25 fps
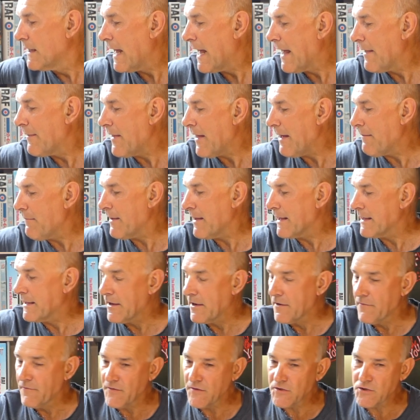And that may
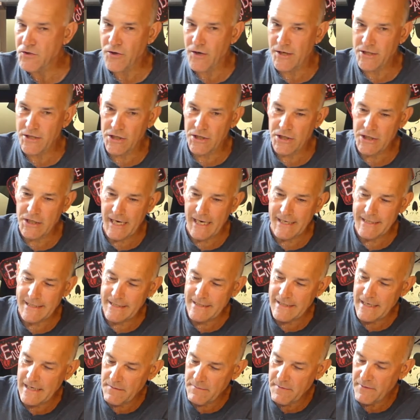go for treasure chests,
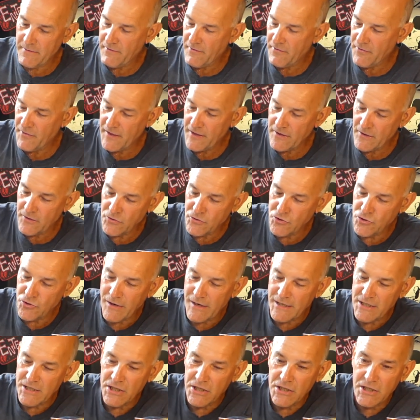because I had a bit of a thing on
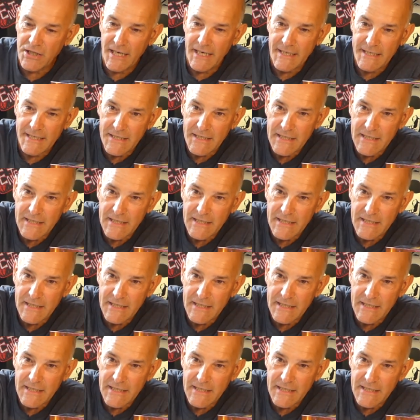treasure chests,